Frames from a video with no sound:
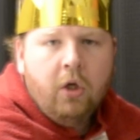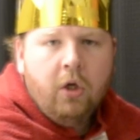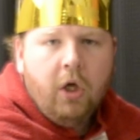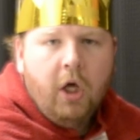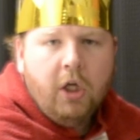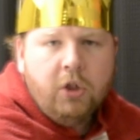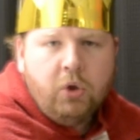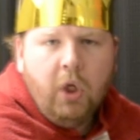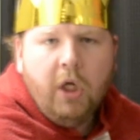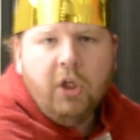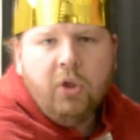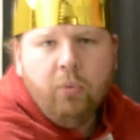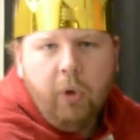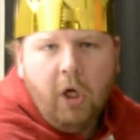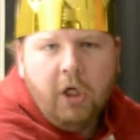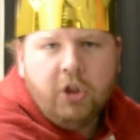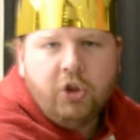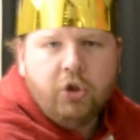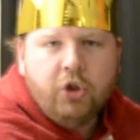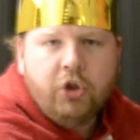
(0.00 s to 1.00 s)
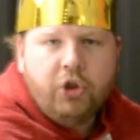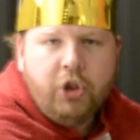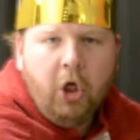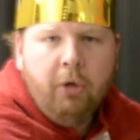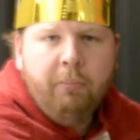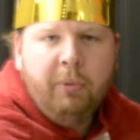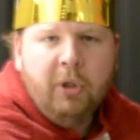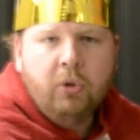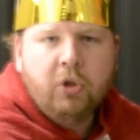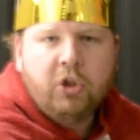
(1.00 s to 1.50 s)
I tried to watch your show,
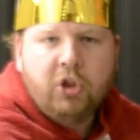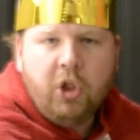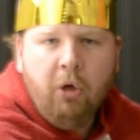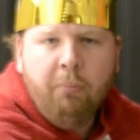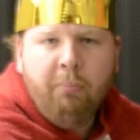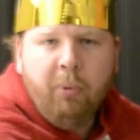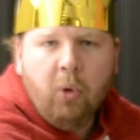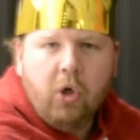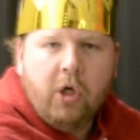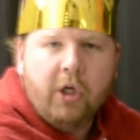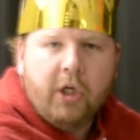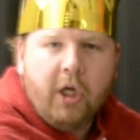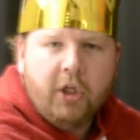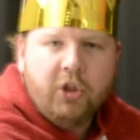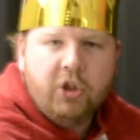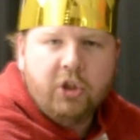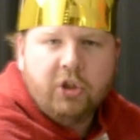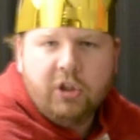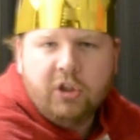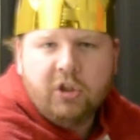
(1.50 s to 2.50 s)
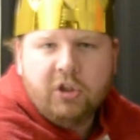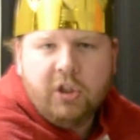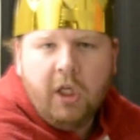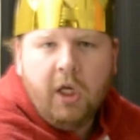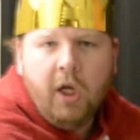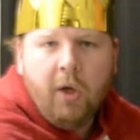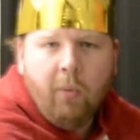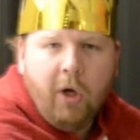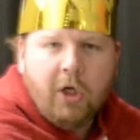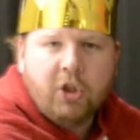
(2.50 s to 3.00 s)
but it was so boring instead
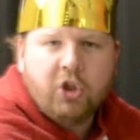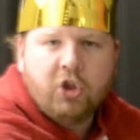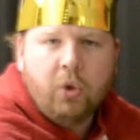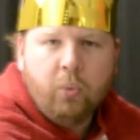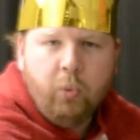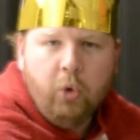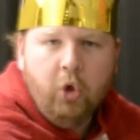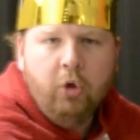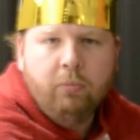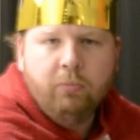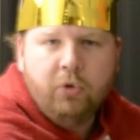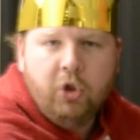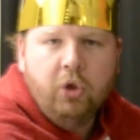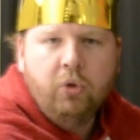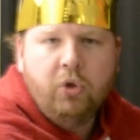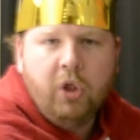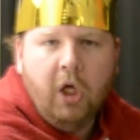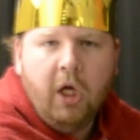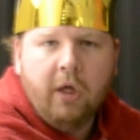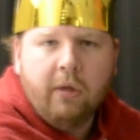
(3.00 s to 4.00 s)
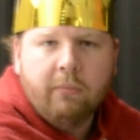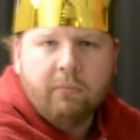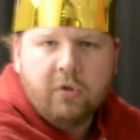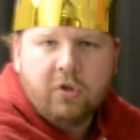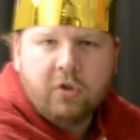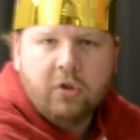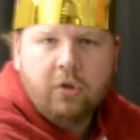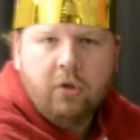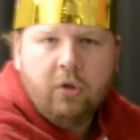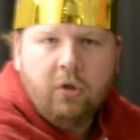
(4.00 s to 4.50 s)
I watched The Room 2
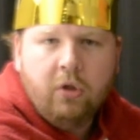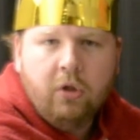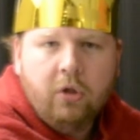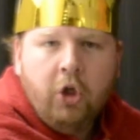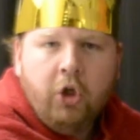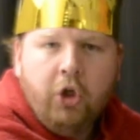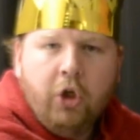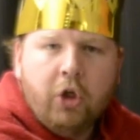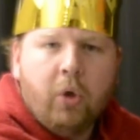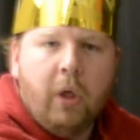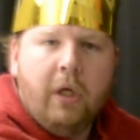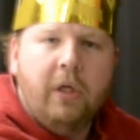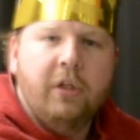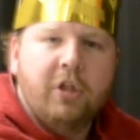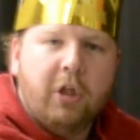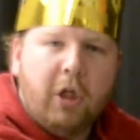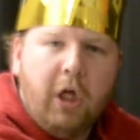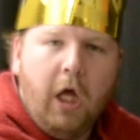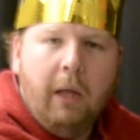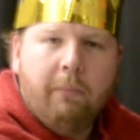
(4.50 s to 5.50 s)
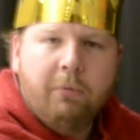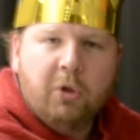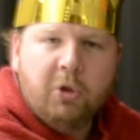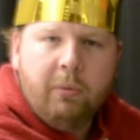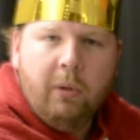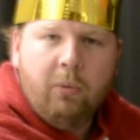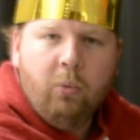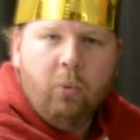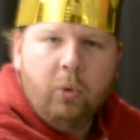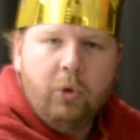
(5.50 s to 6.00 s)
times. Your greatest
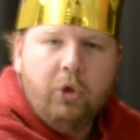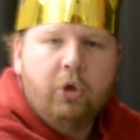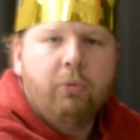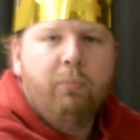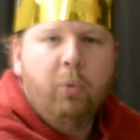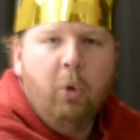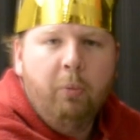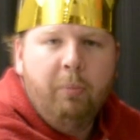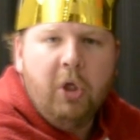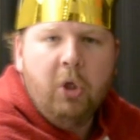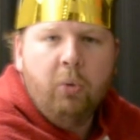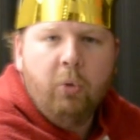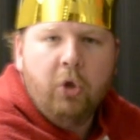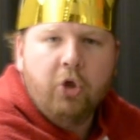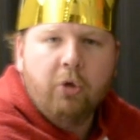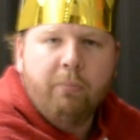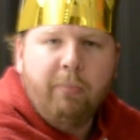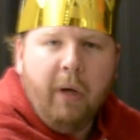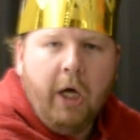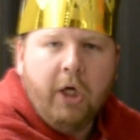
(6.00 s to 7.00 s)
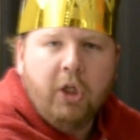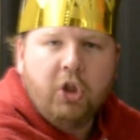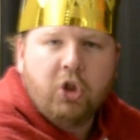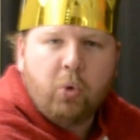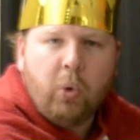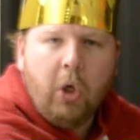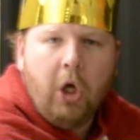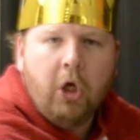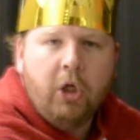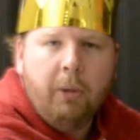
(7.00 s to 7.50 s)
accomplishment will be when your body's
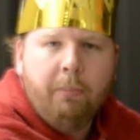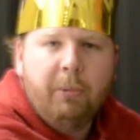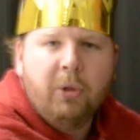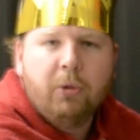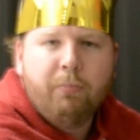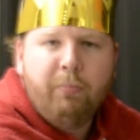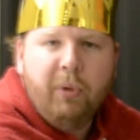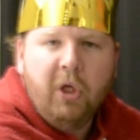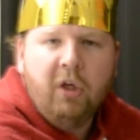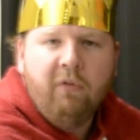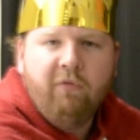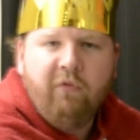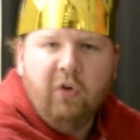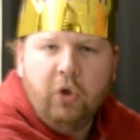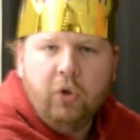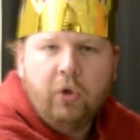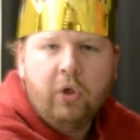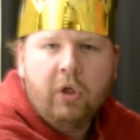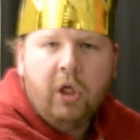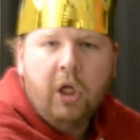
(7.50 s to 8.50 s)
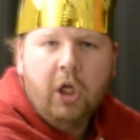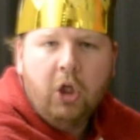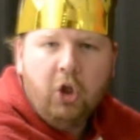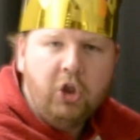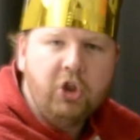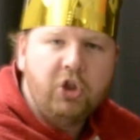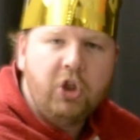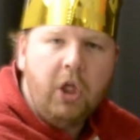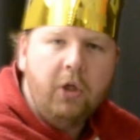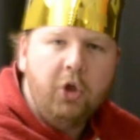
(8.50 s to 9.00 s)
ground up into pig food. At
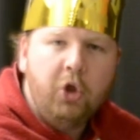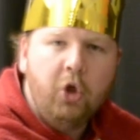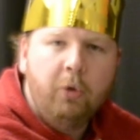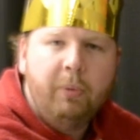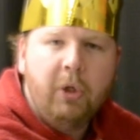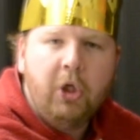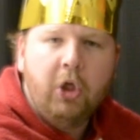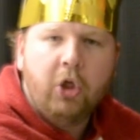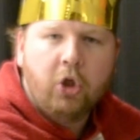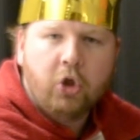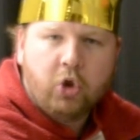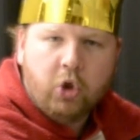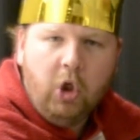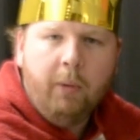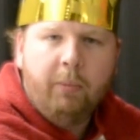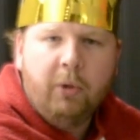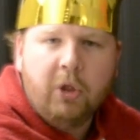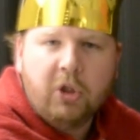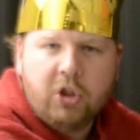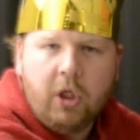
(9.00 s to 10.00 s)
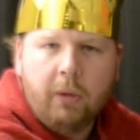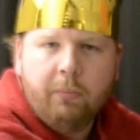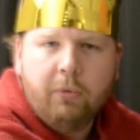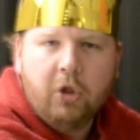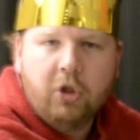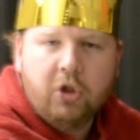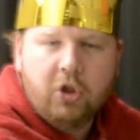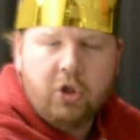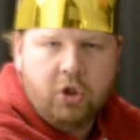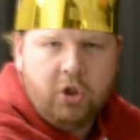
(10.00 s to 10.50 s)
least then you'll be contributing something
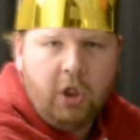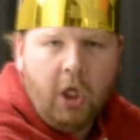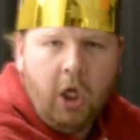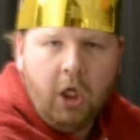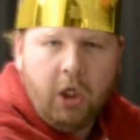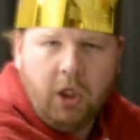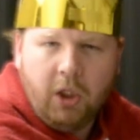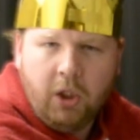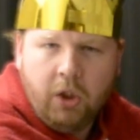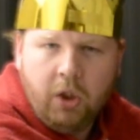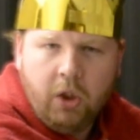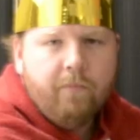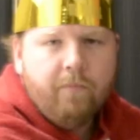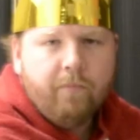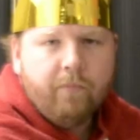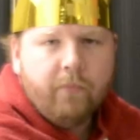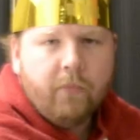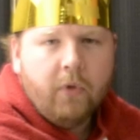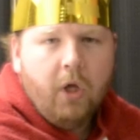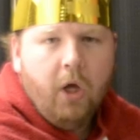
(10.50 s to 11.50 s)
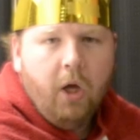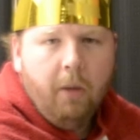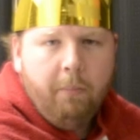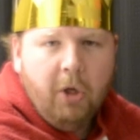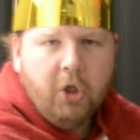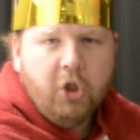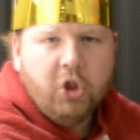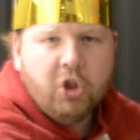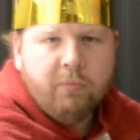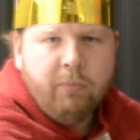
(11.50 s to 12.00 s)
to society. I
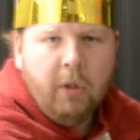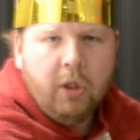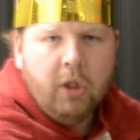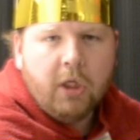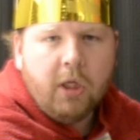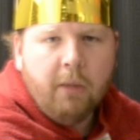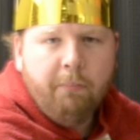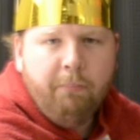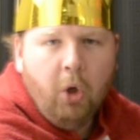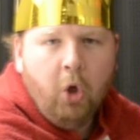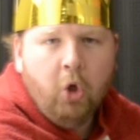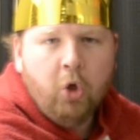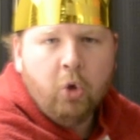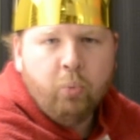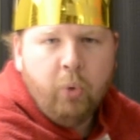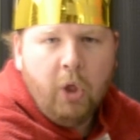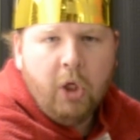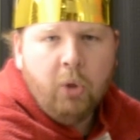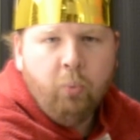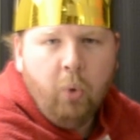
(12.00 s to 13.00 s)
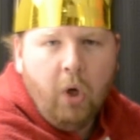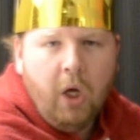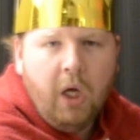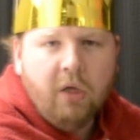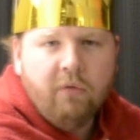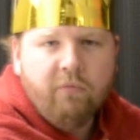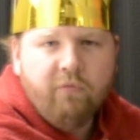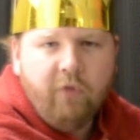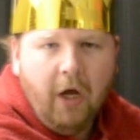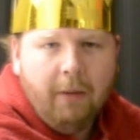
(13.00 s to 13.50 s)
bet you smell like a bowl of red
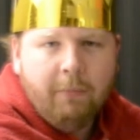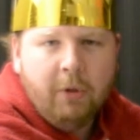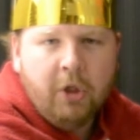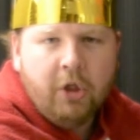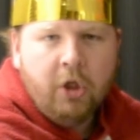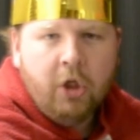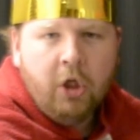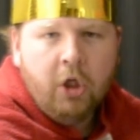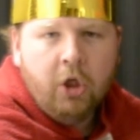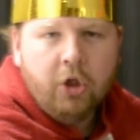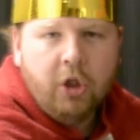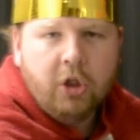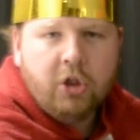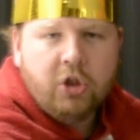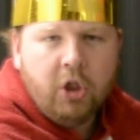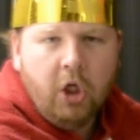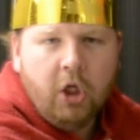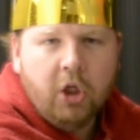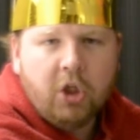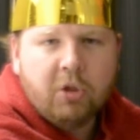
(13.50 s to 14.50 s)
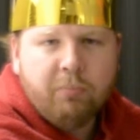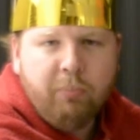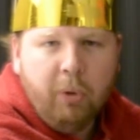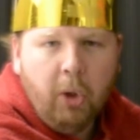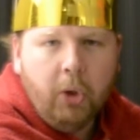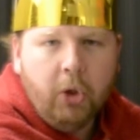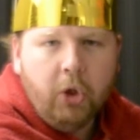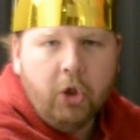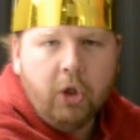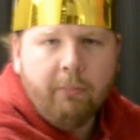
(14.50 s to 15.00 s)
wine vomit that's
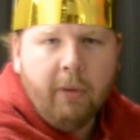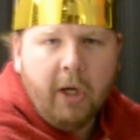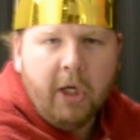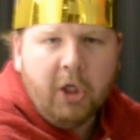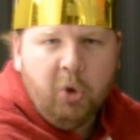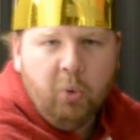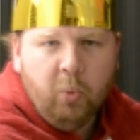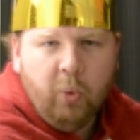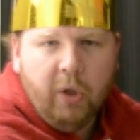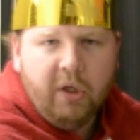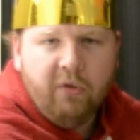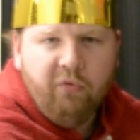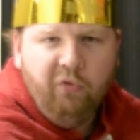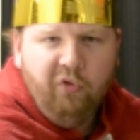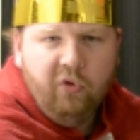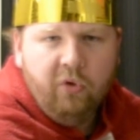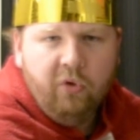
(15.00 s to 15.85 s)
exploded in the microwave.